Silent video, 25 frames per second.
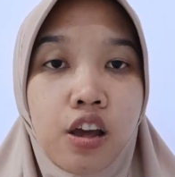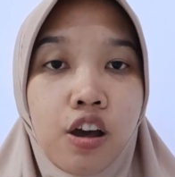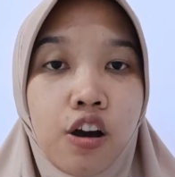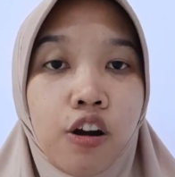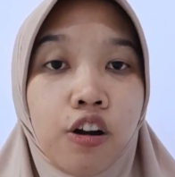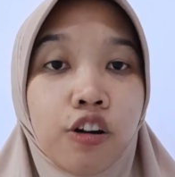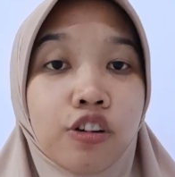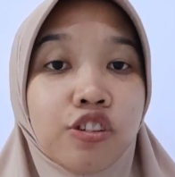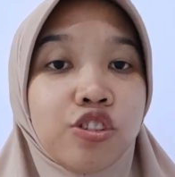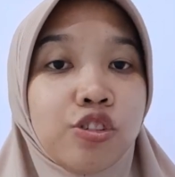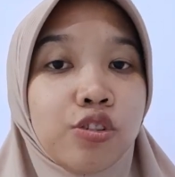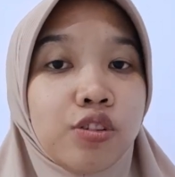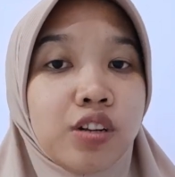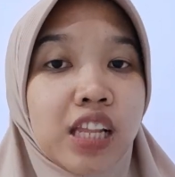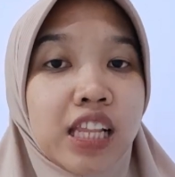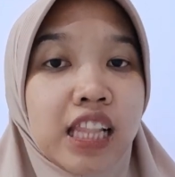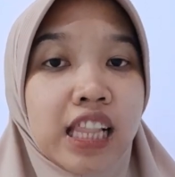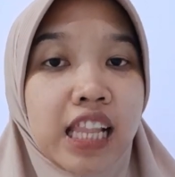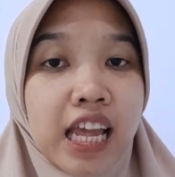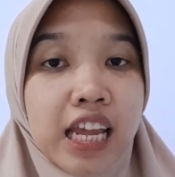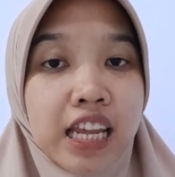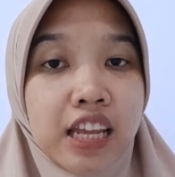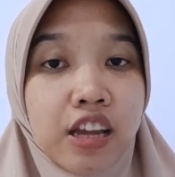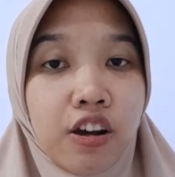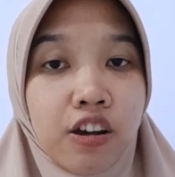or to
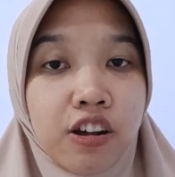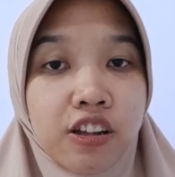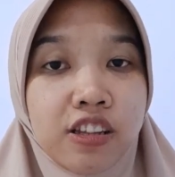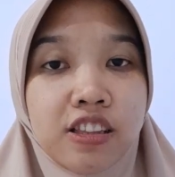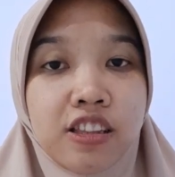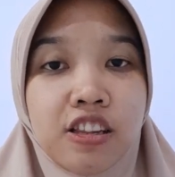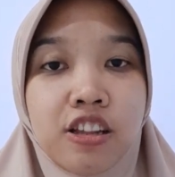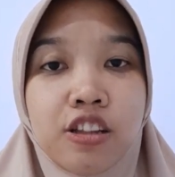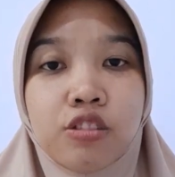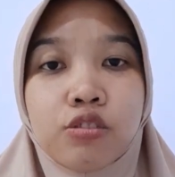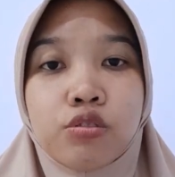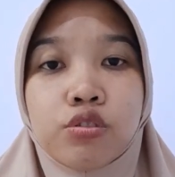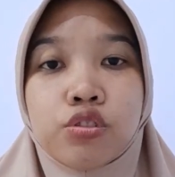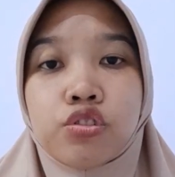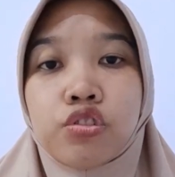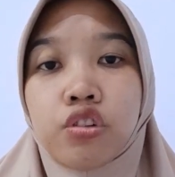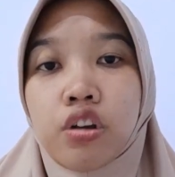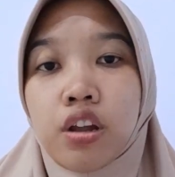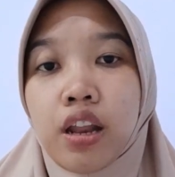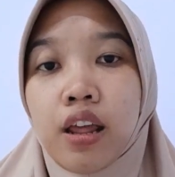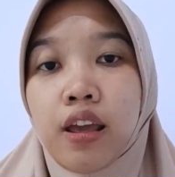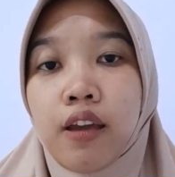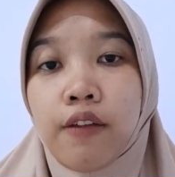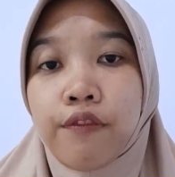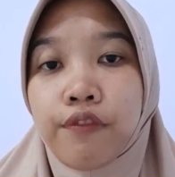rely on to join
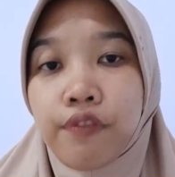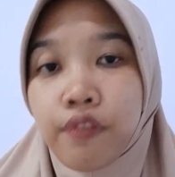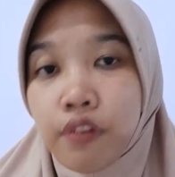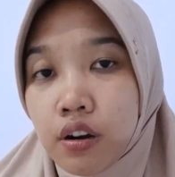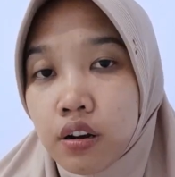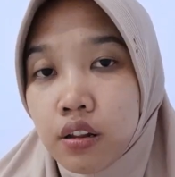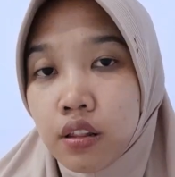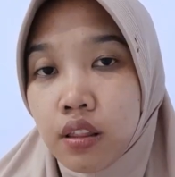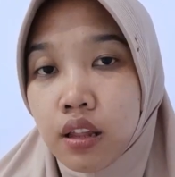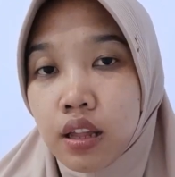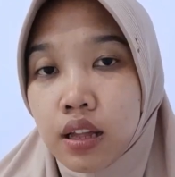effort